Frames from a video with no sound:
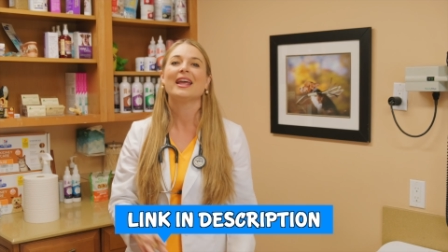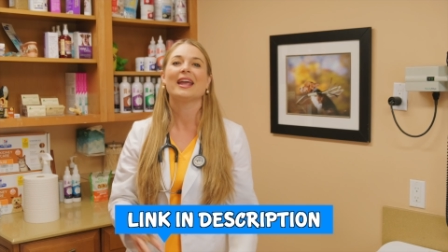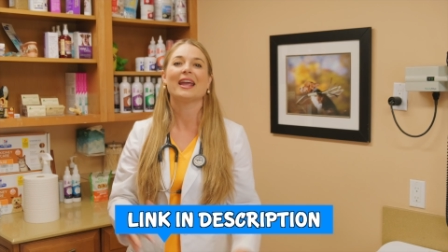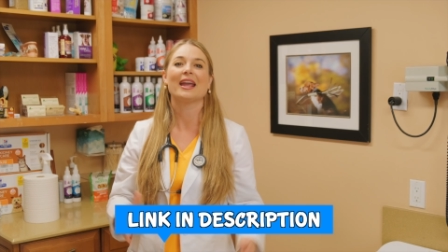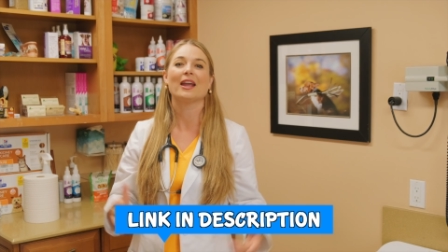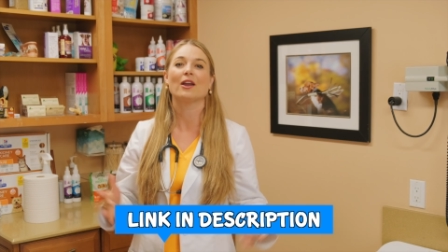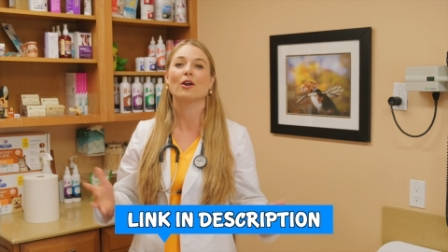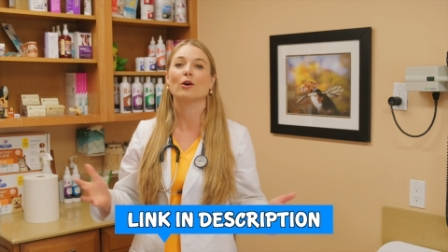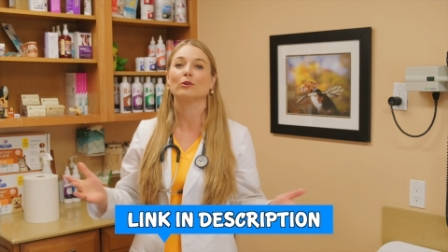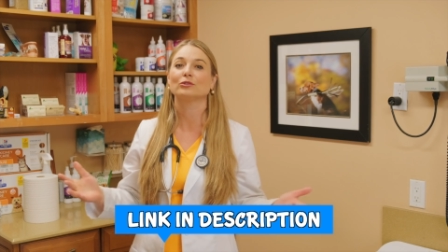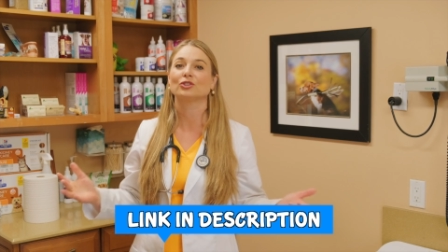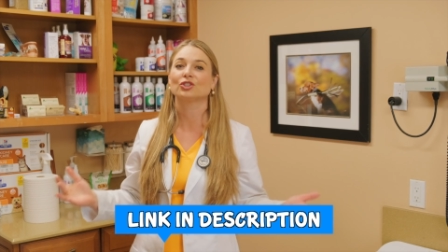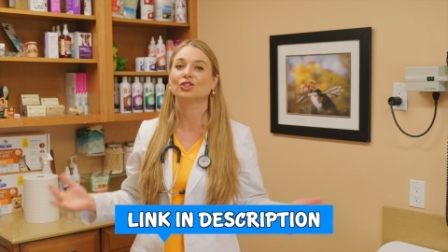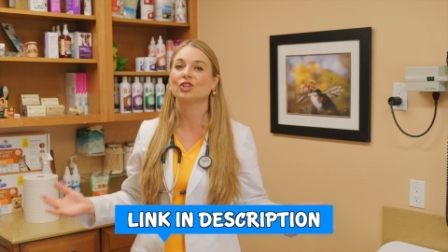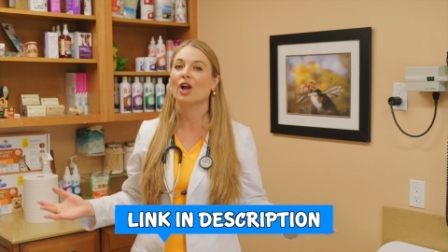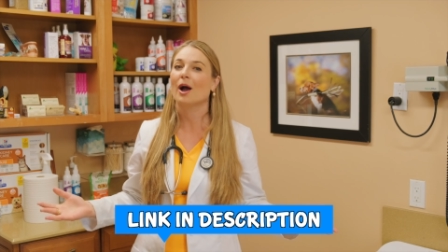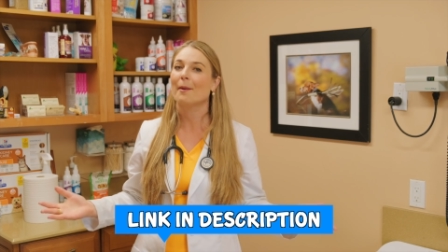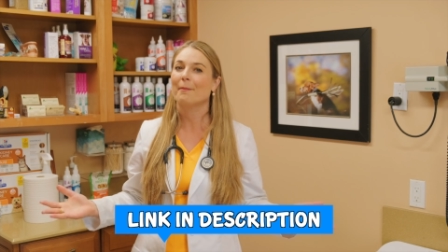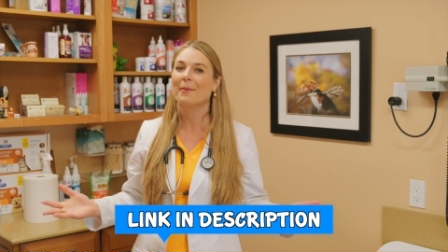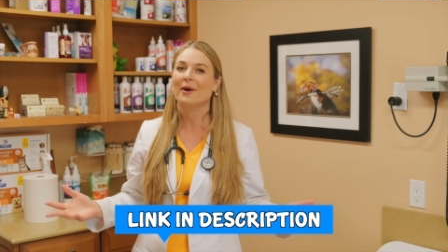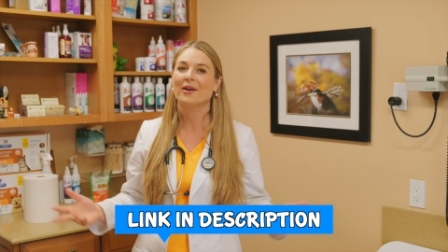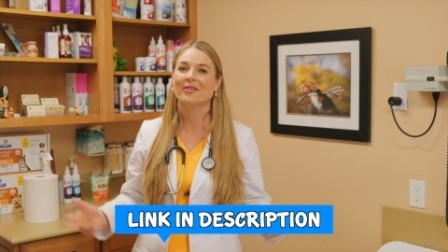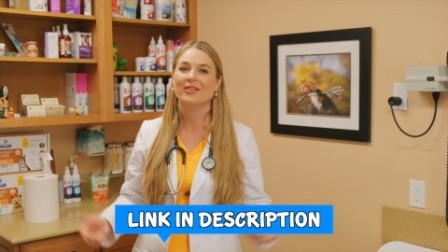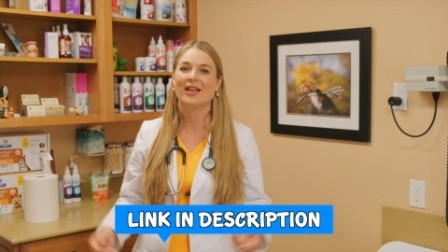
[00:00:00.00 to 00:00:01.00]
and go
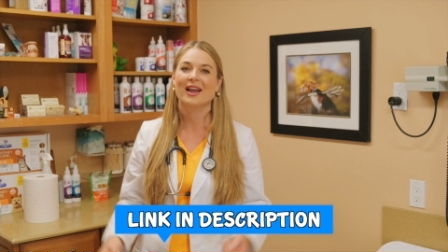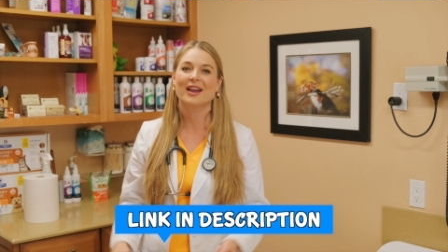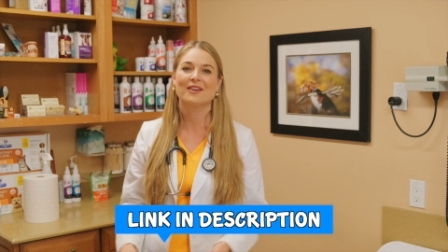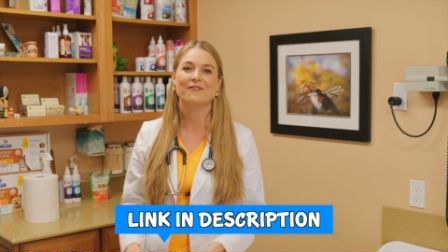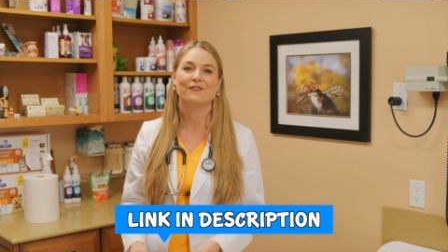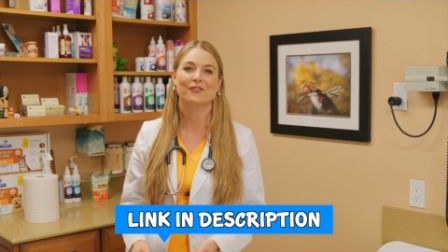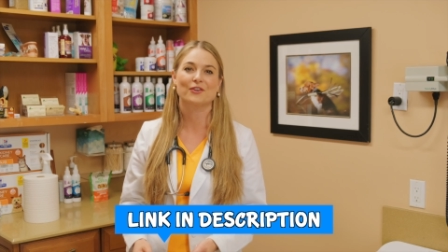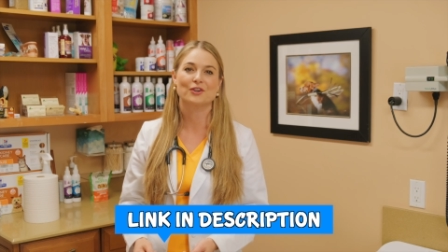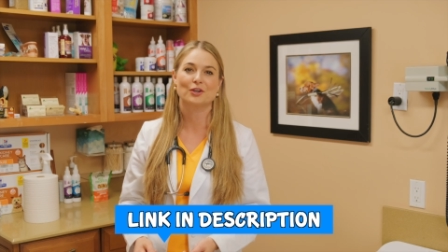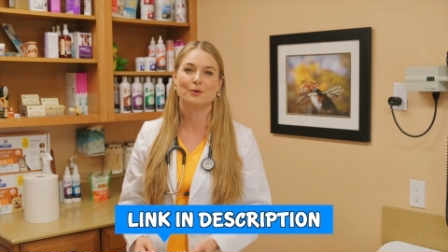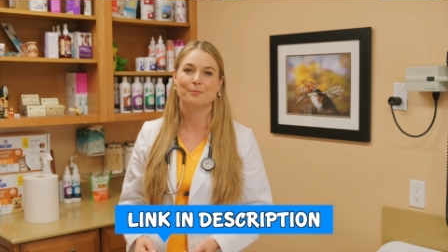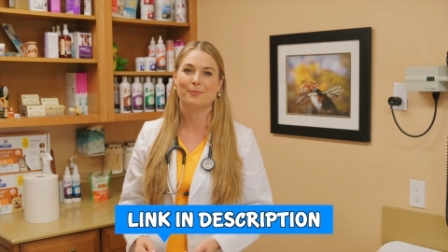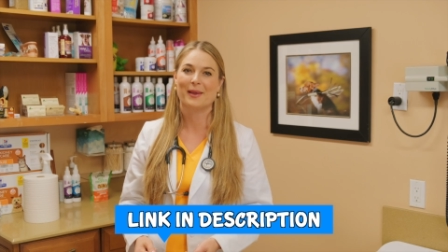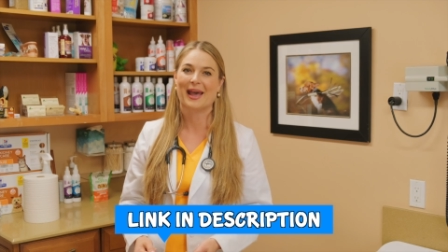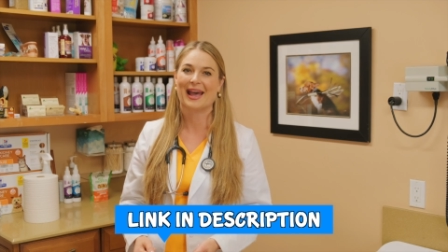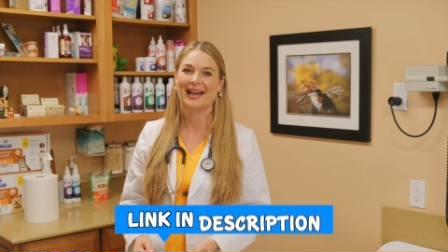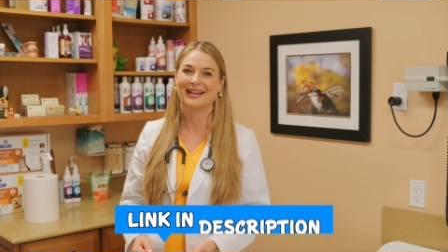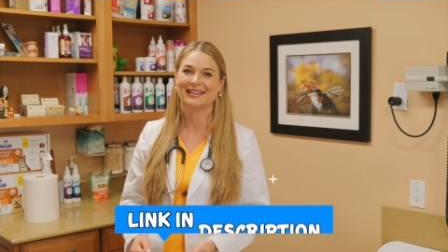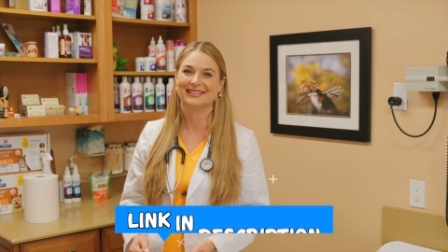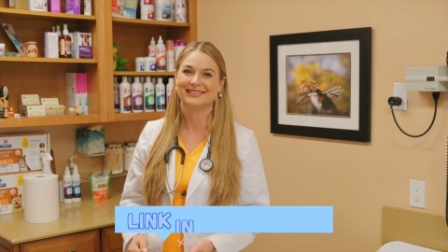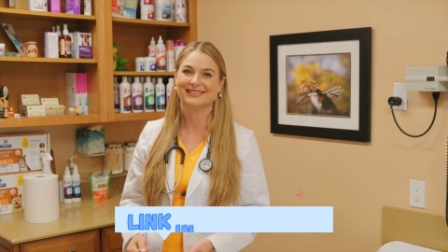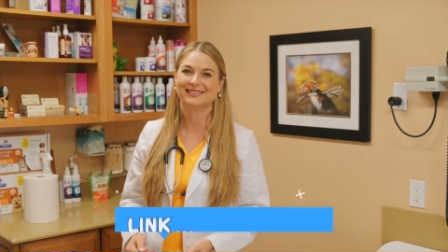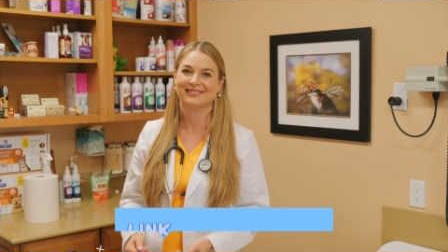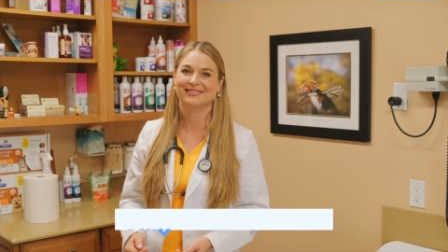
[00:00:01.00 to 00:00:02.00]
shop online for your
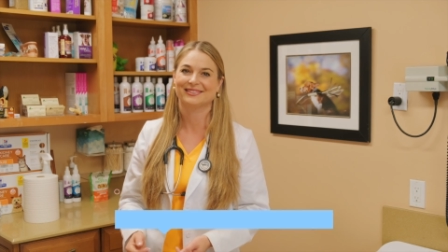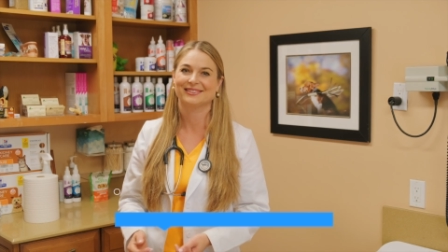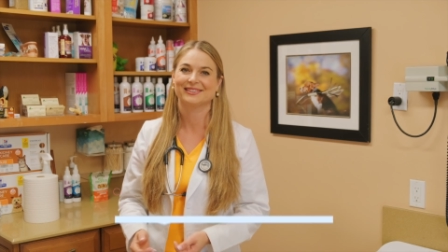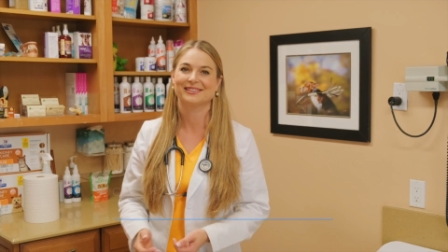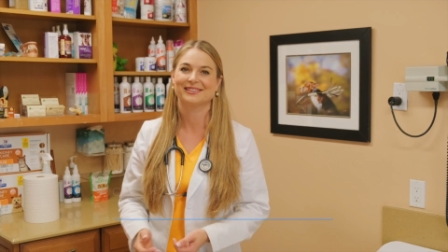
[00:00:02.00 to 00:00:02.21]
pets.